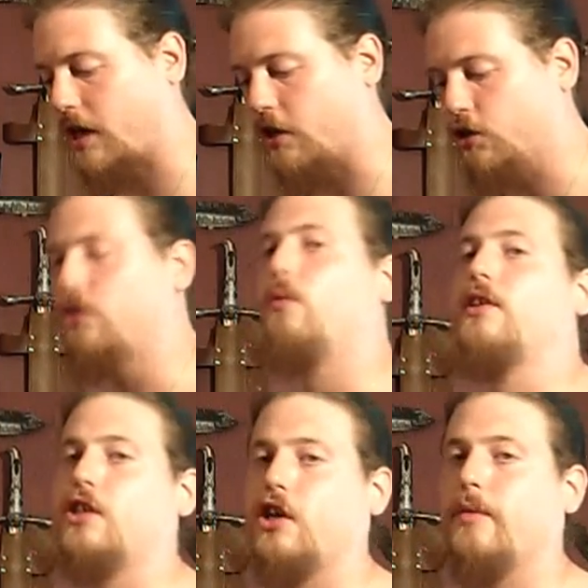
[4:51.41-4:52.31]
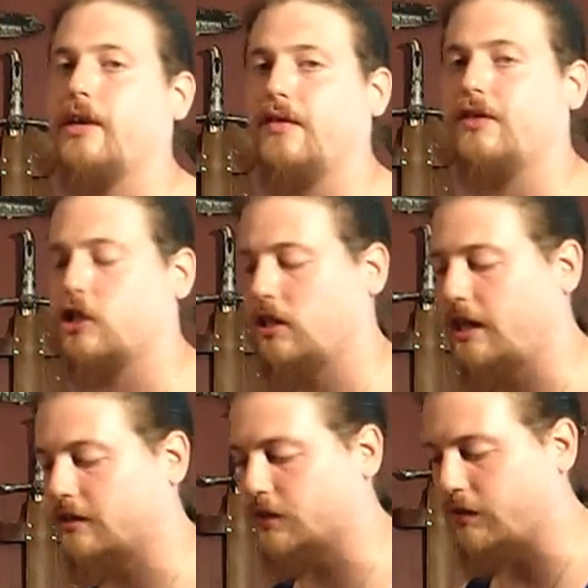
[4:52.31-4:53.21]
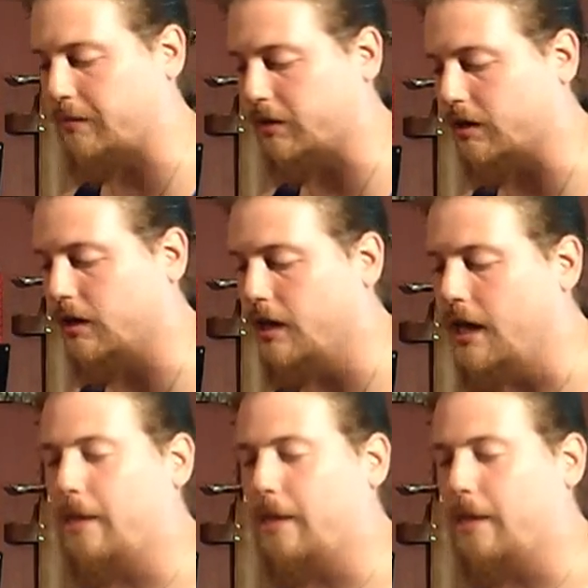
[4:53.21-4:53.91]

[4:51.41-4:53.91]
I knew it wasn't going to be an official licensed replica,